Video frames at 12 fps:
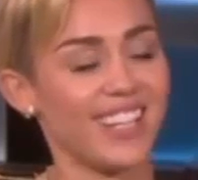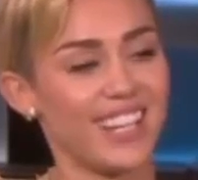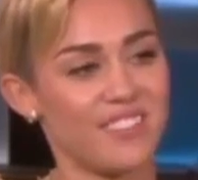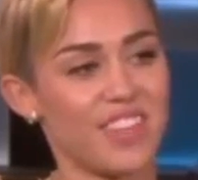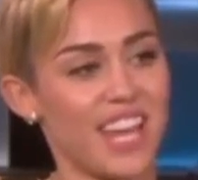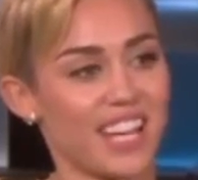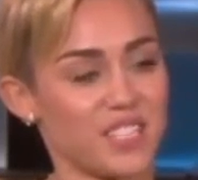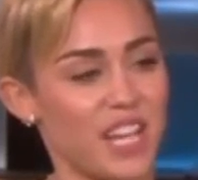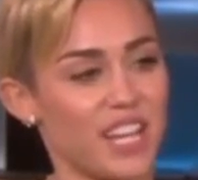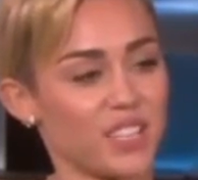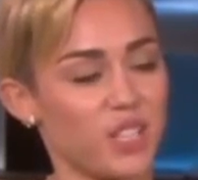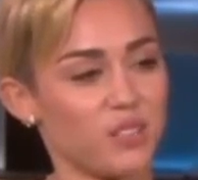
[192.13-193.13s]
if they actually
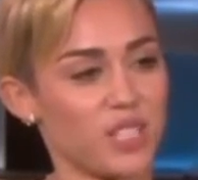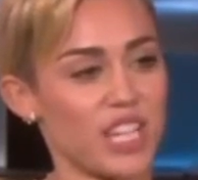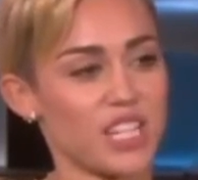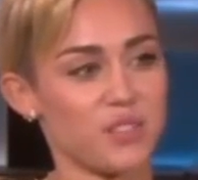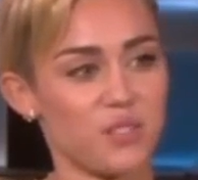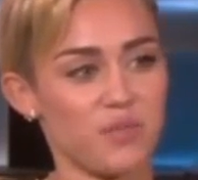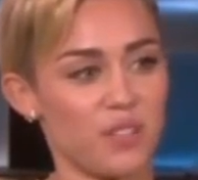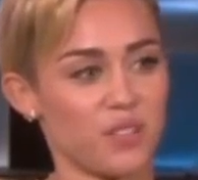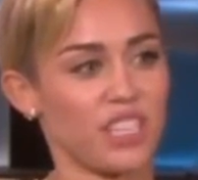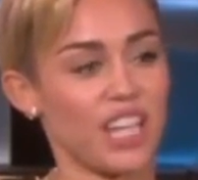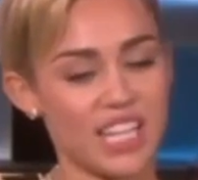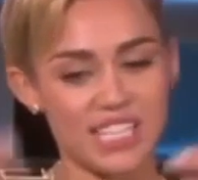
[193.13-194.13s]
had a conversation with me and
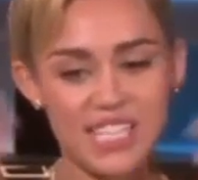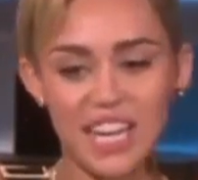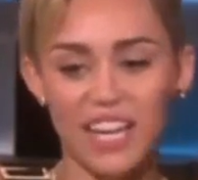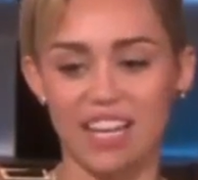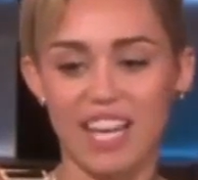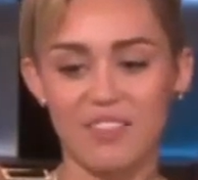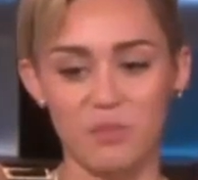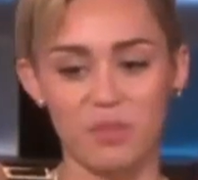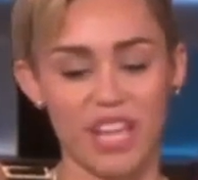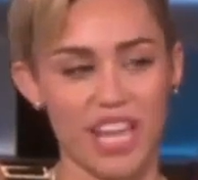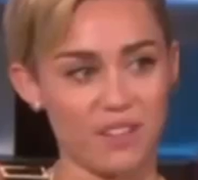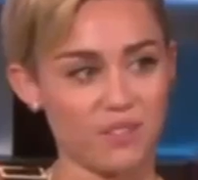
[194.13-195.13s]
realized that I have a
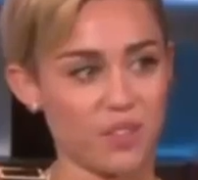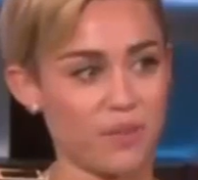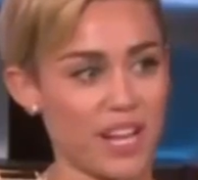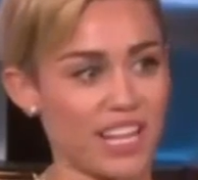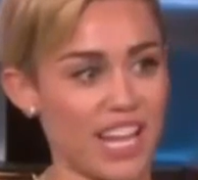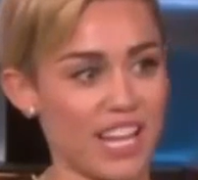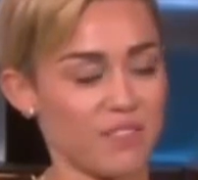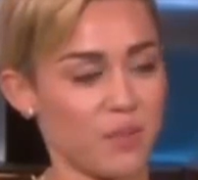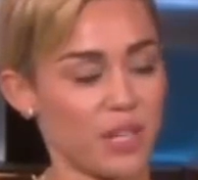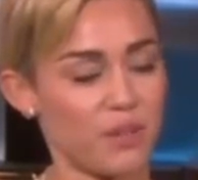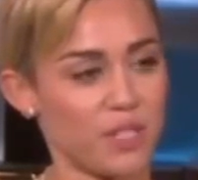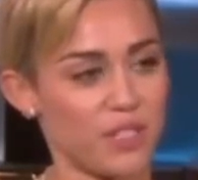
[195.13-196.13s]
plan for my life and
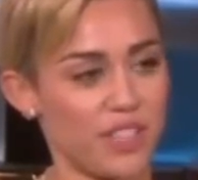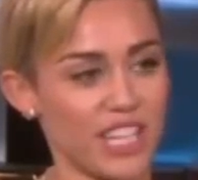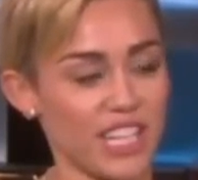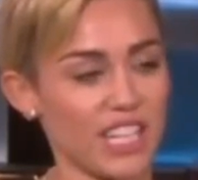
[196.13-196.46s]
what I'm doing.